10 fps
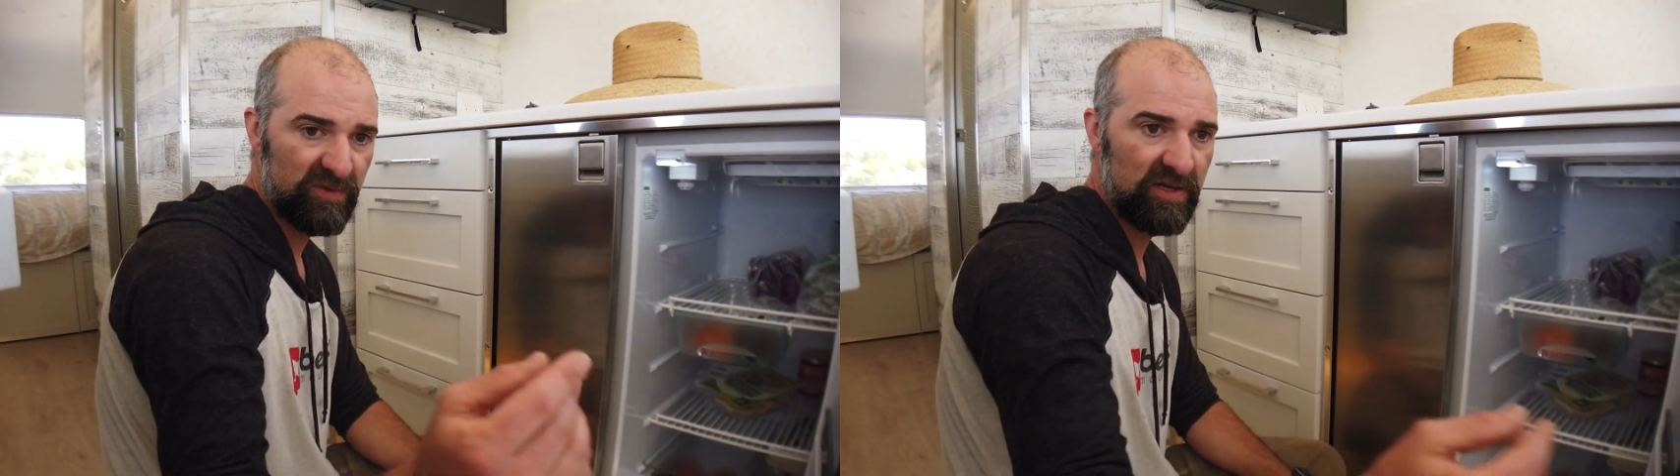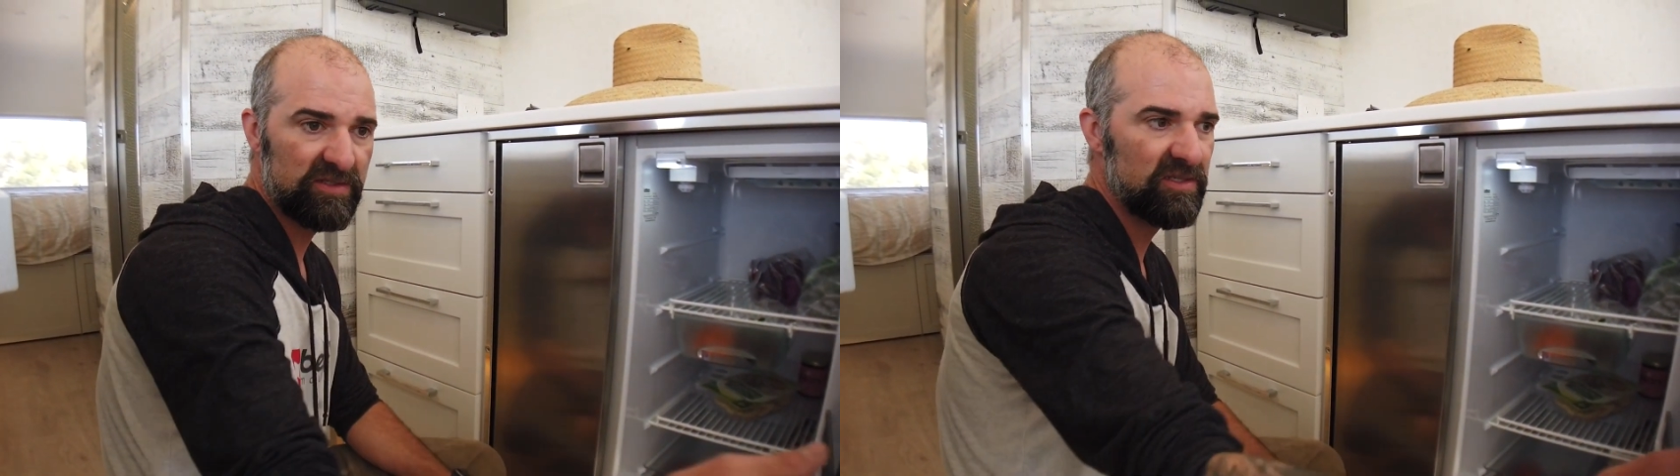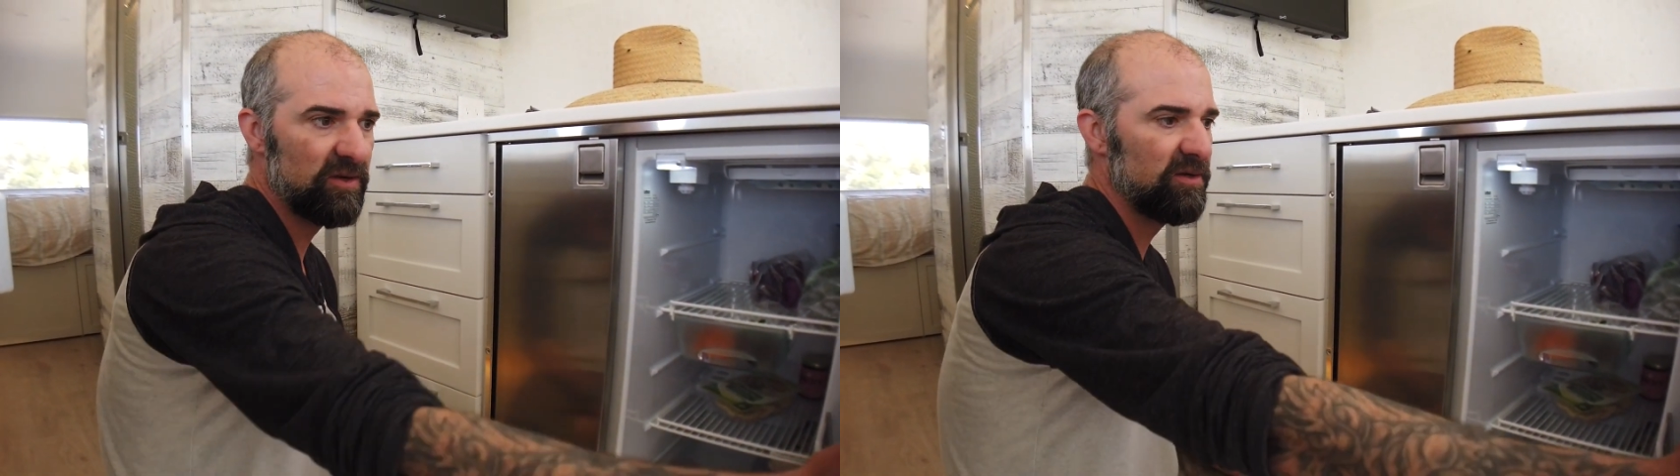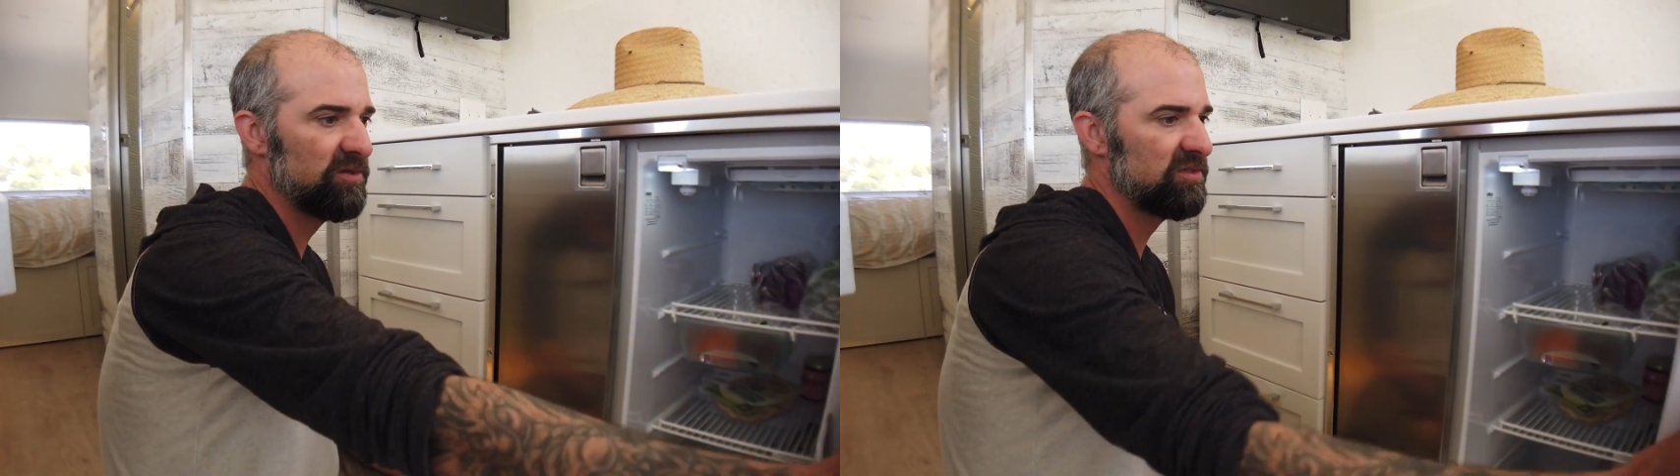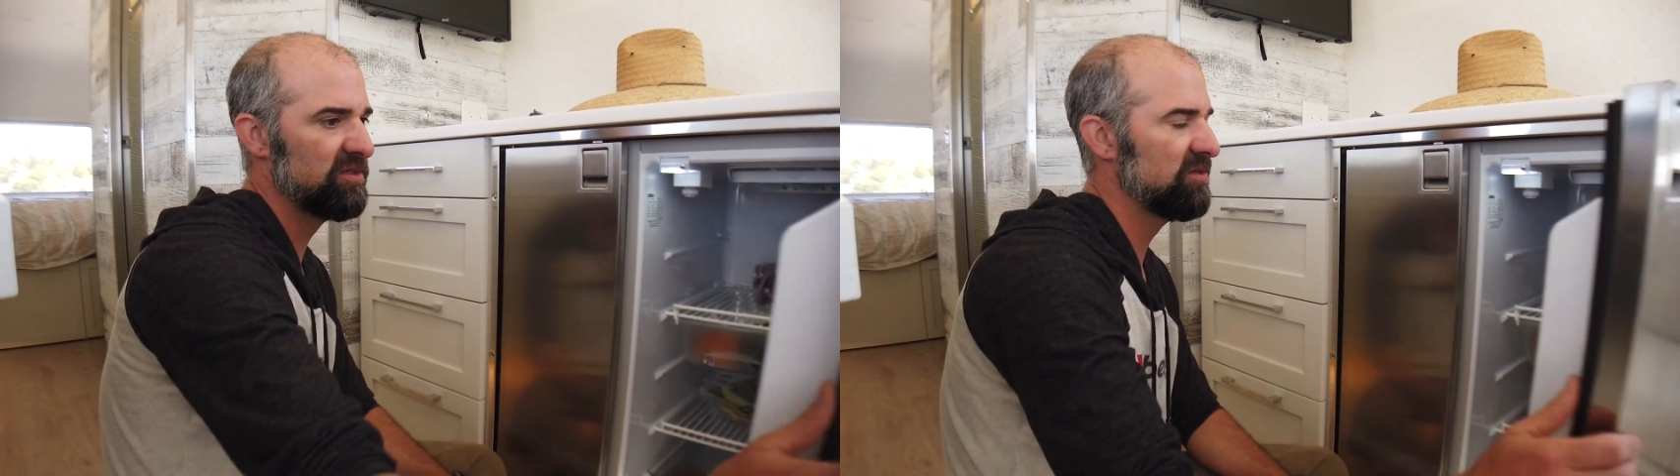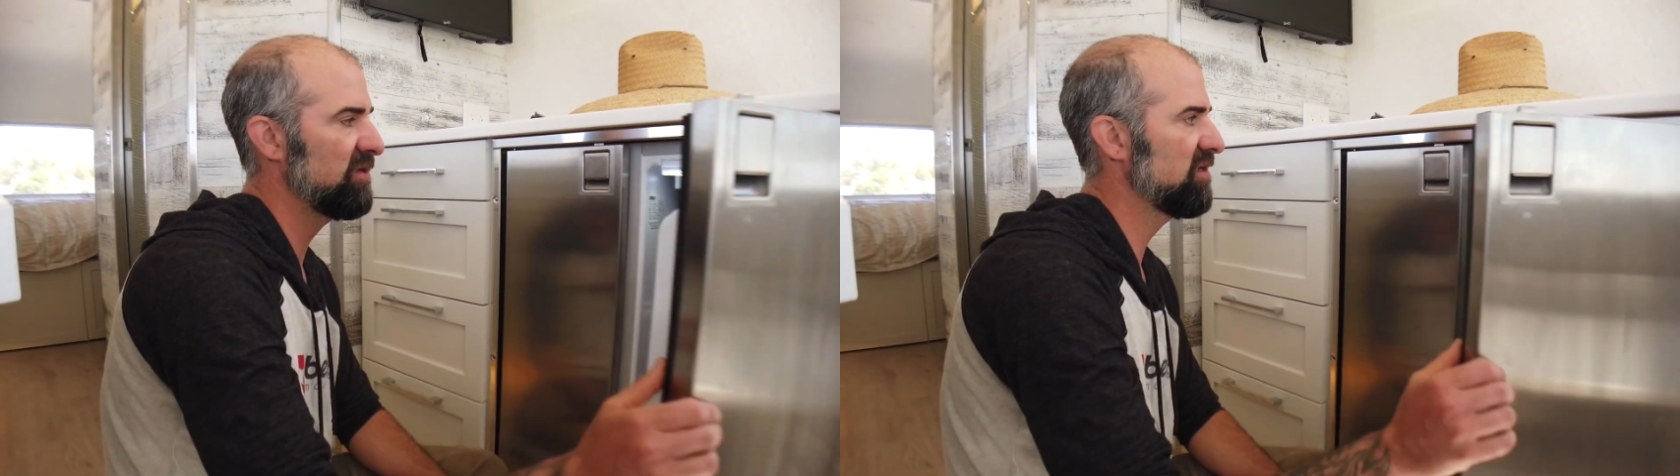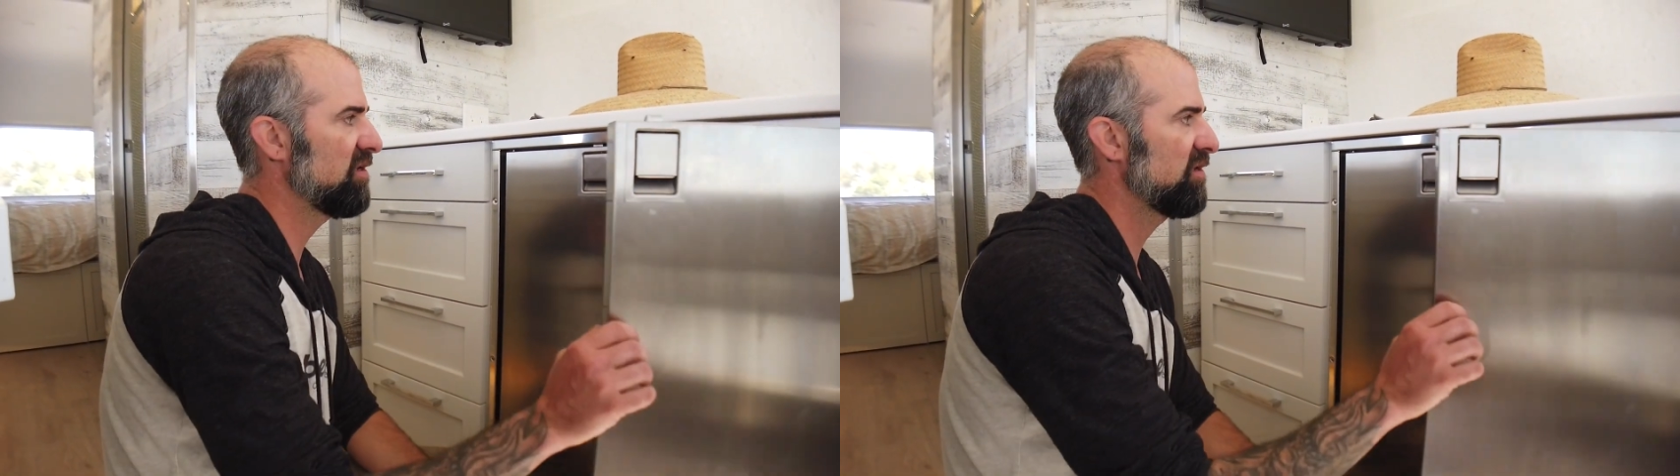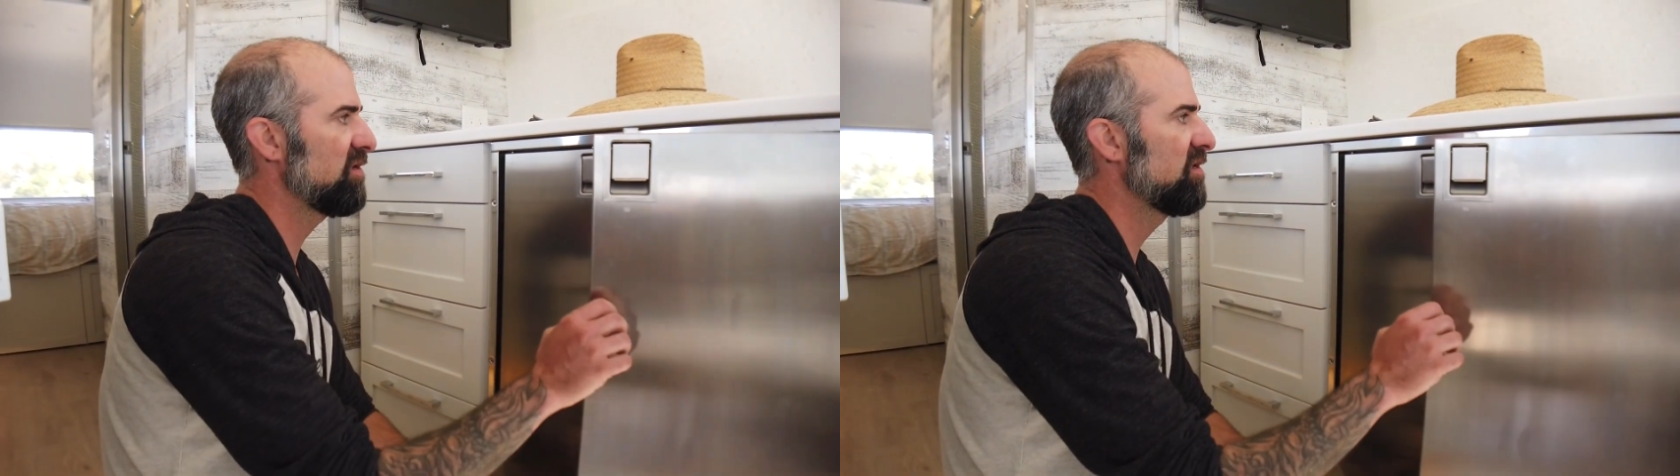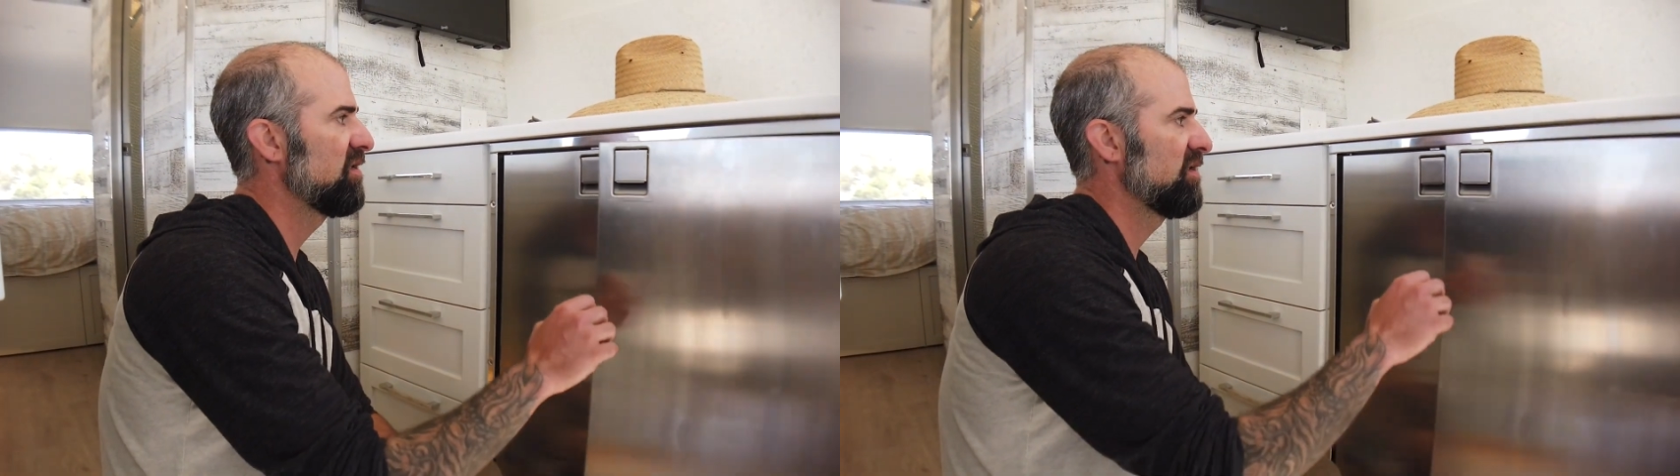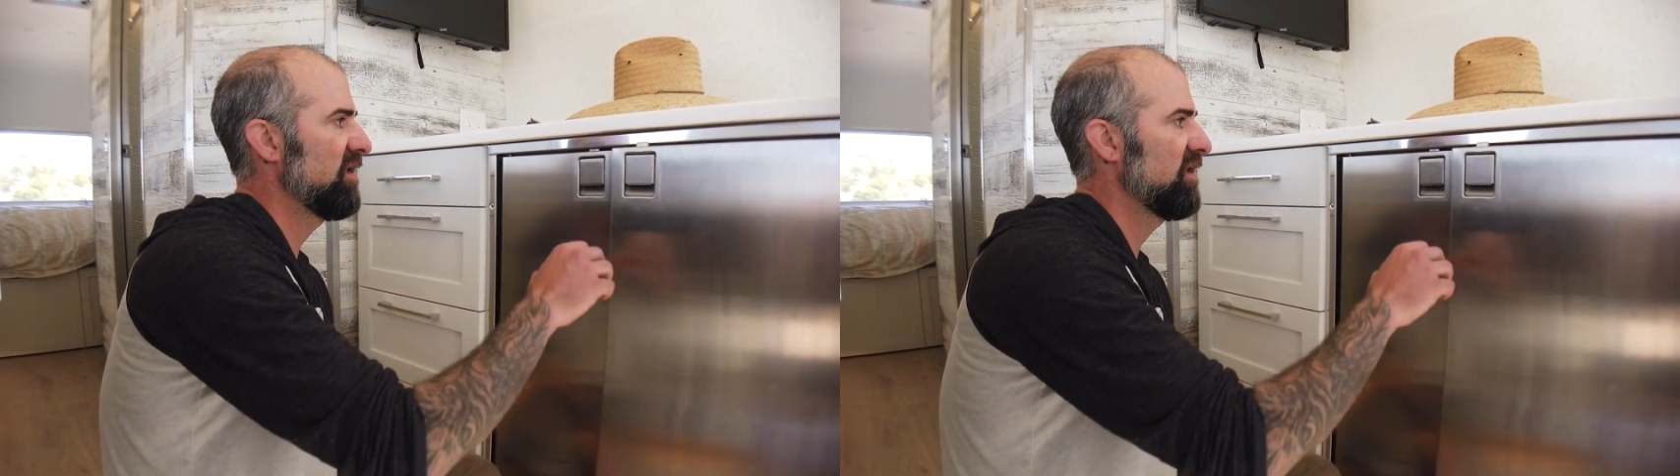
We've got a stereo system in here,